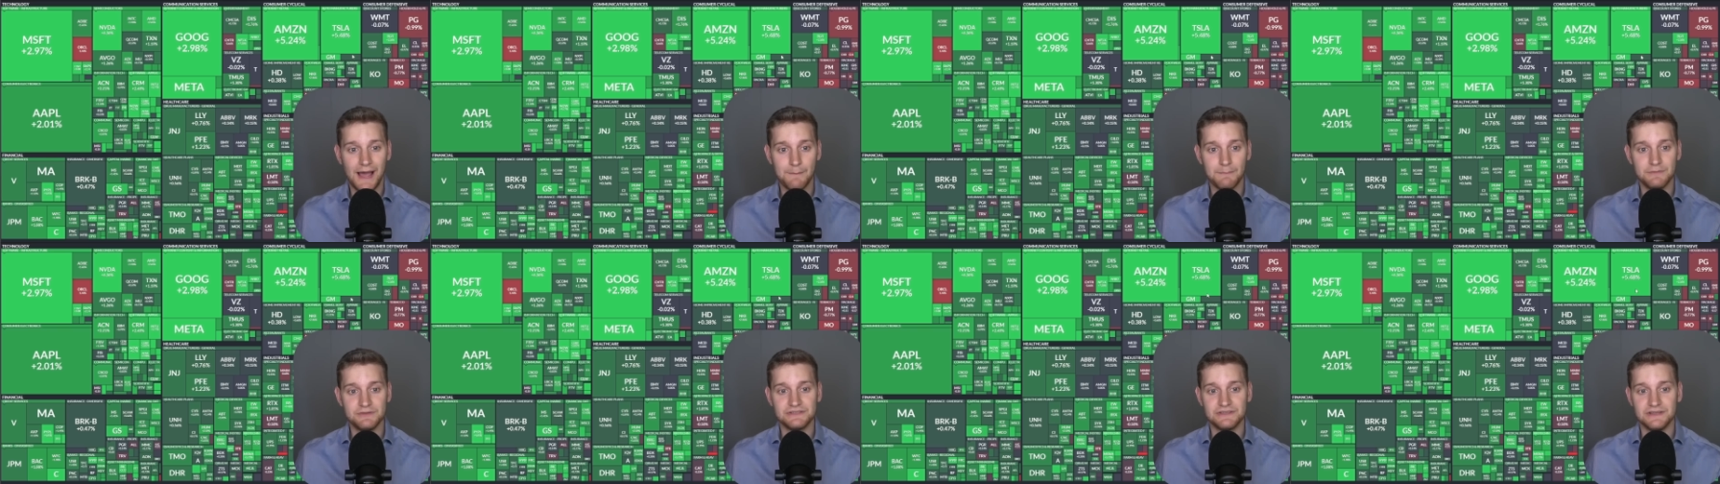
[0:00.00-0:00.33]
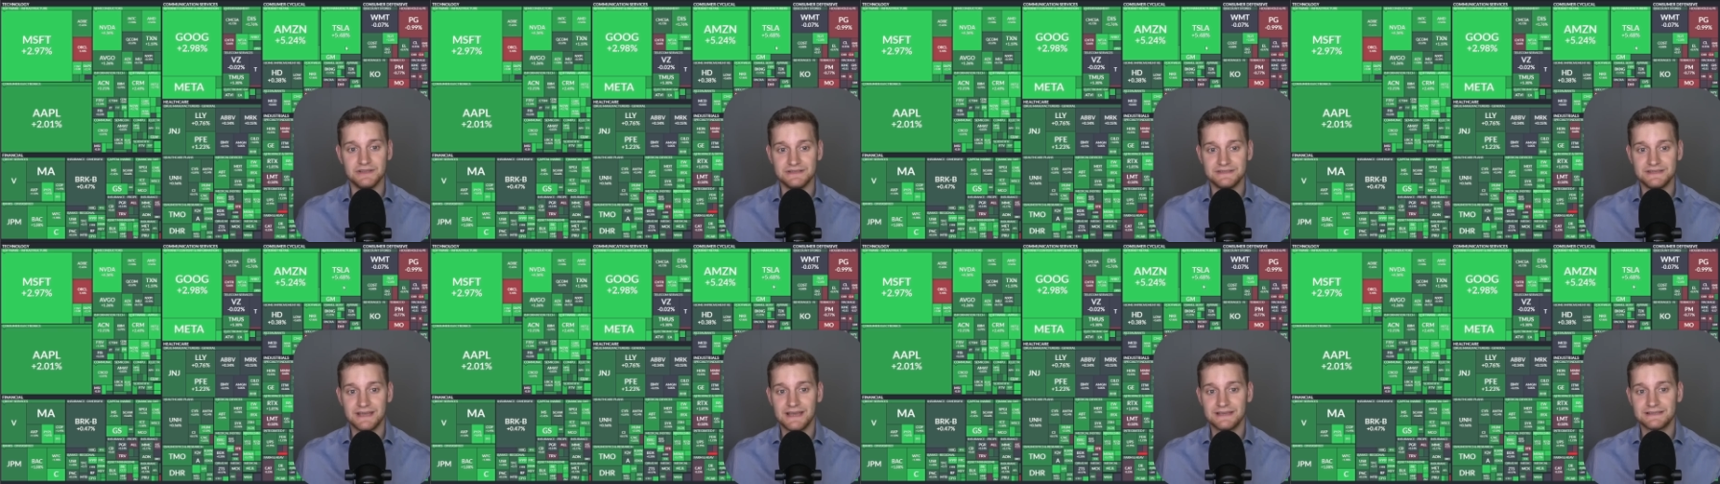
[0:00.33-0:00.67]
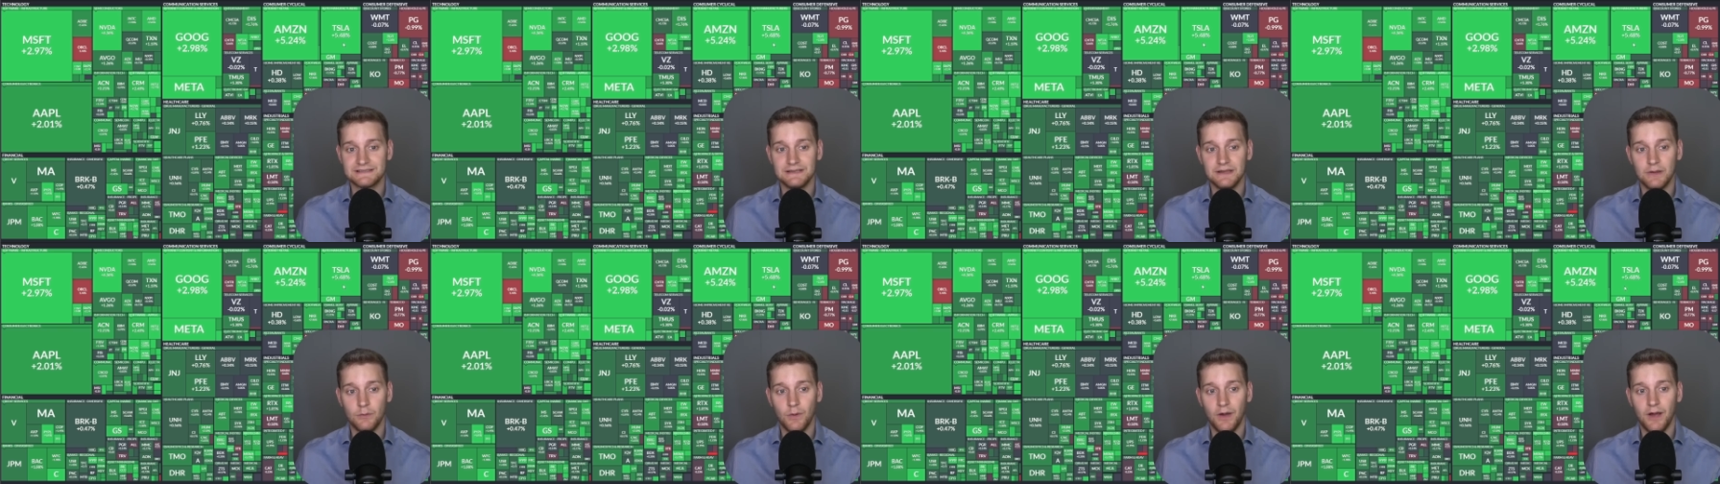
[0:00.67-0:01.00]
Amazon and
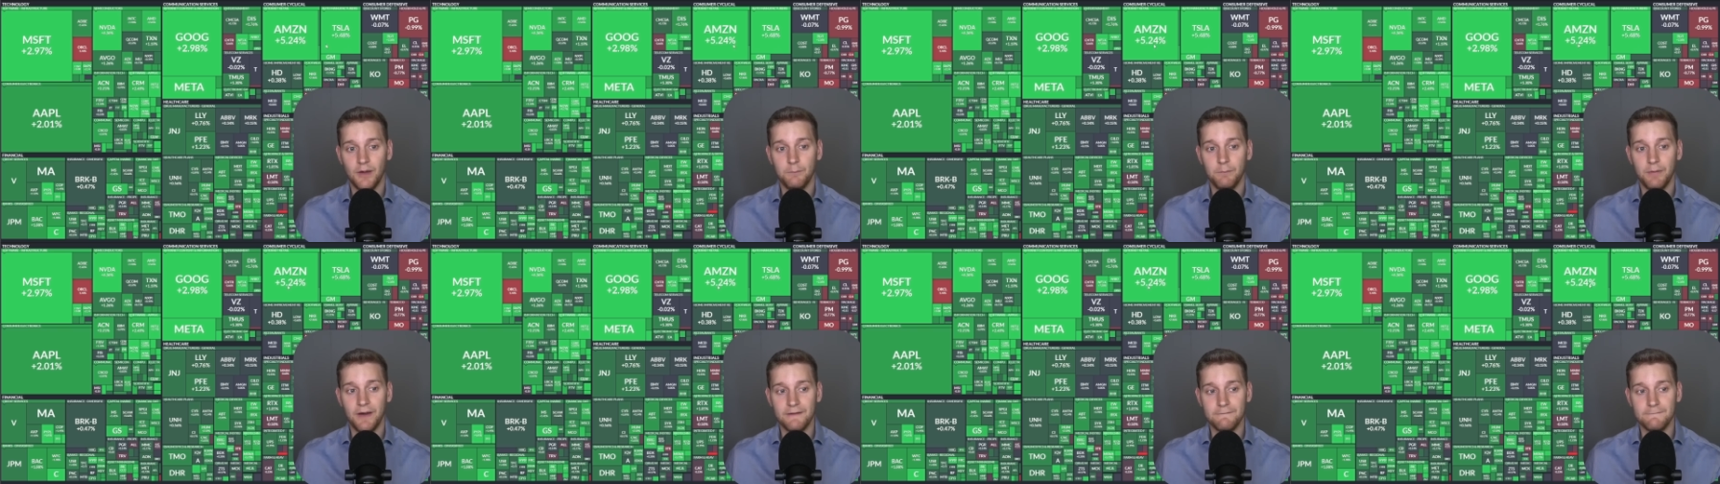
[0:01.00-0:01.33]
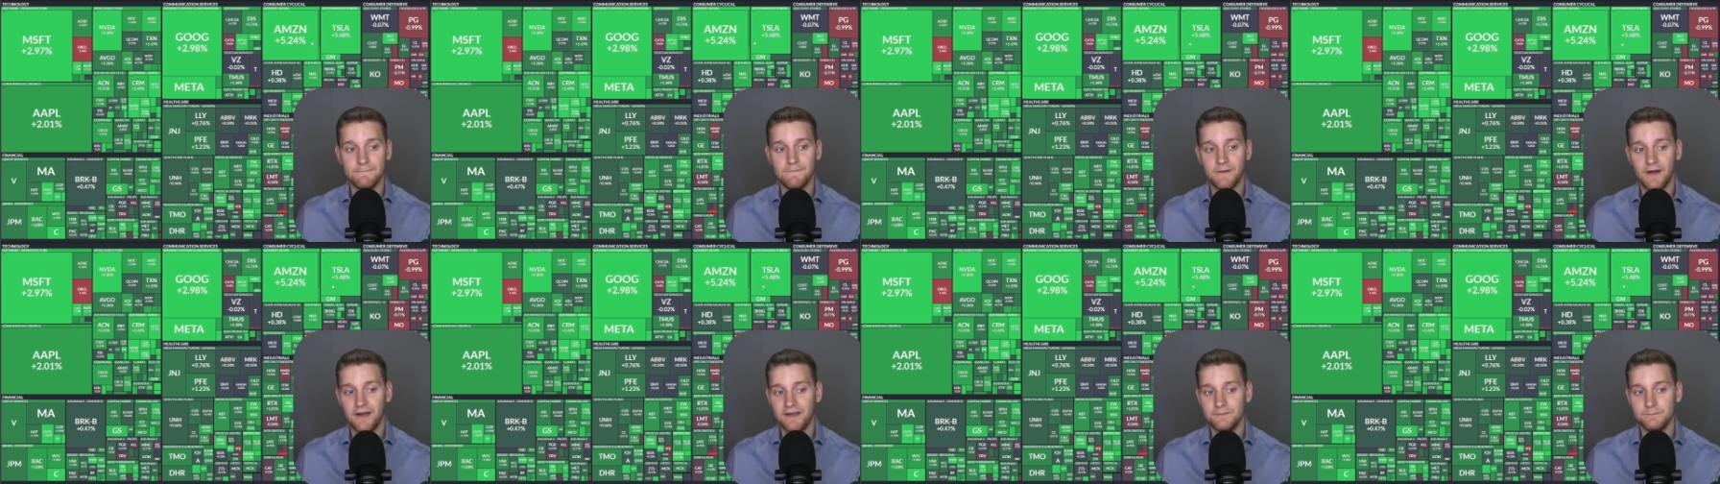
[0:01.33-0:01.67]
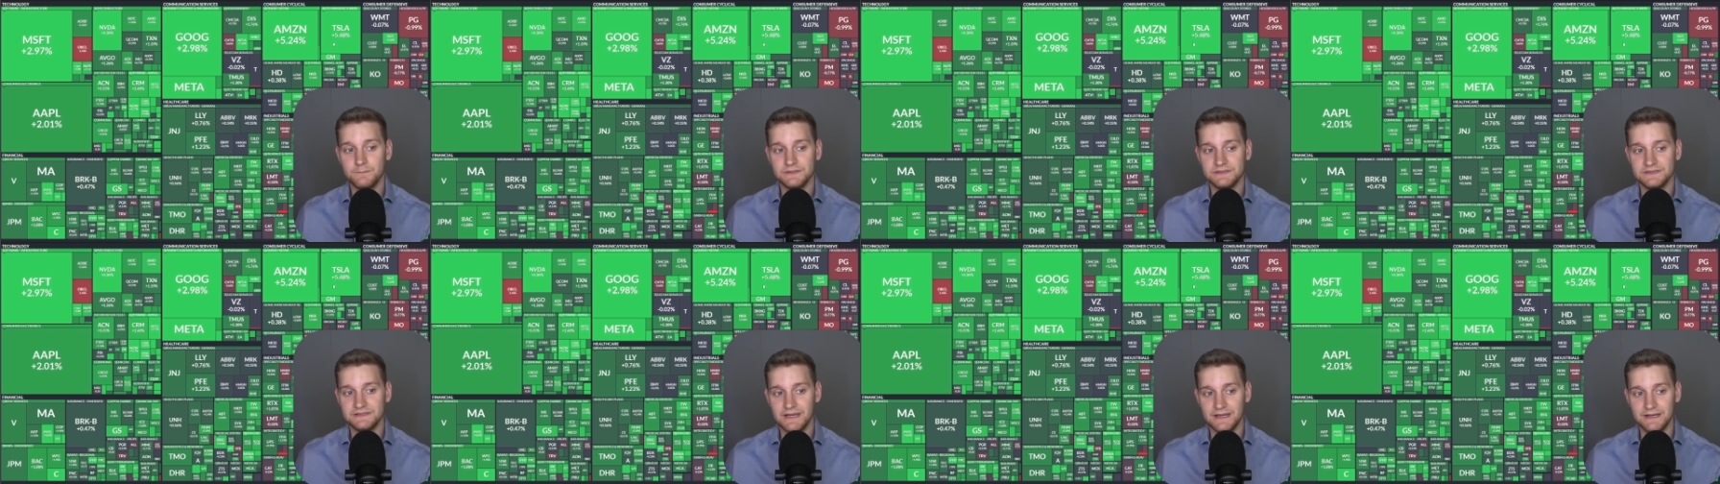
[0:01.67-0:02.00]
Tesla up by
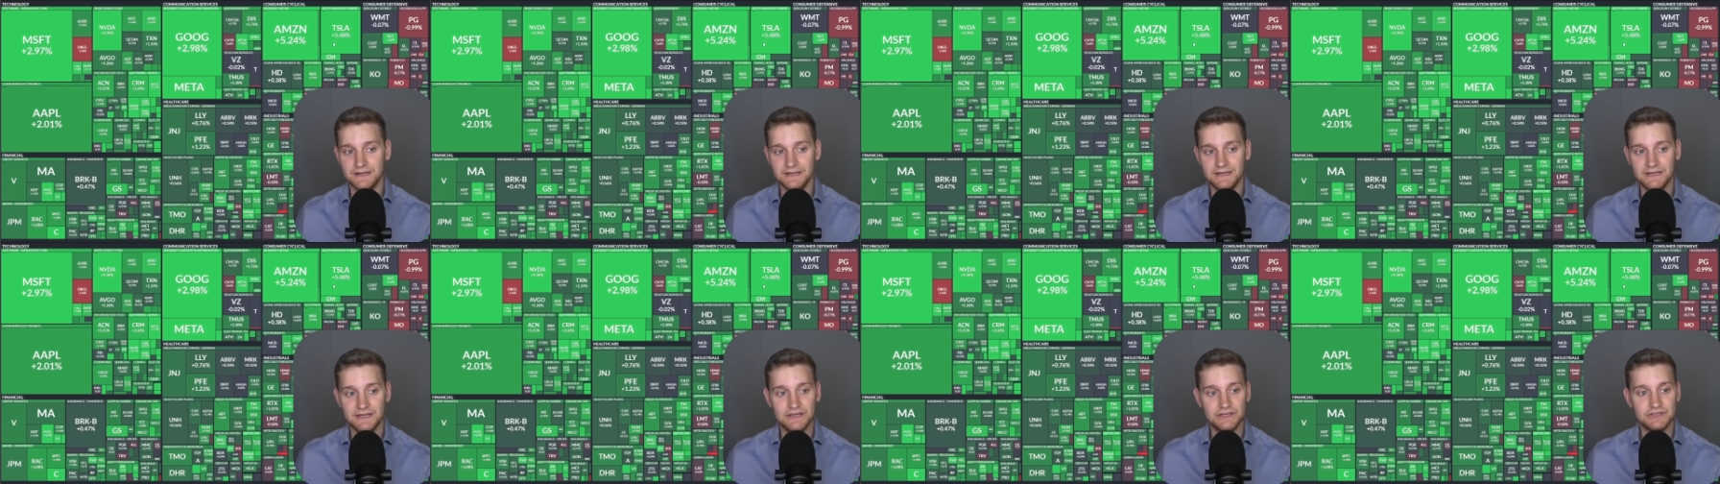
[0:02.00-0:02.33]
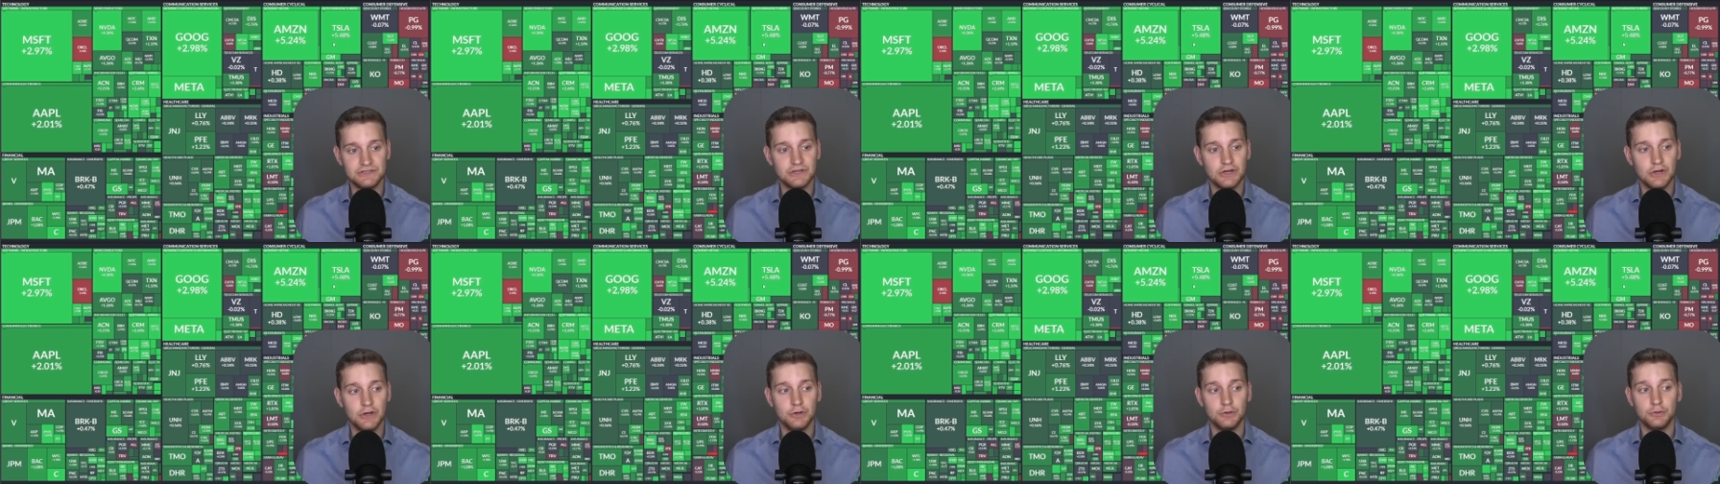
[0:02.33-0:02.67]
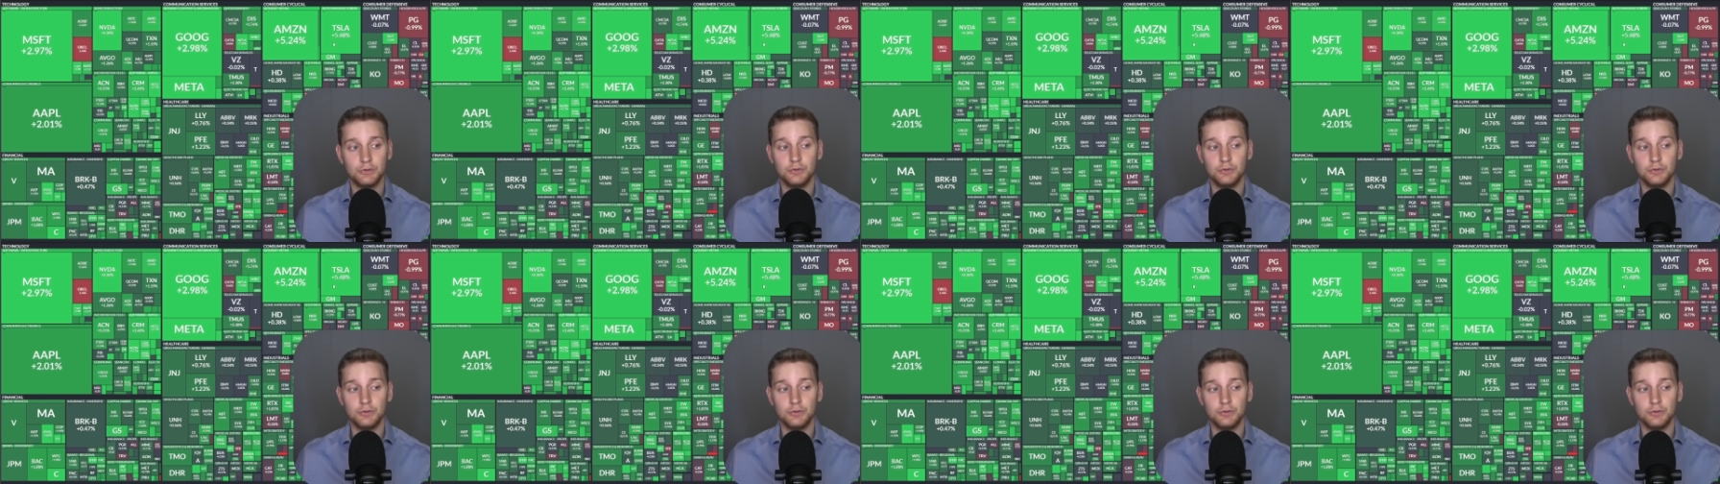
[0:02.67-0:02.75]
5% each.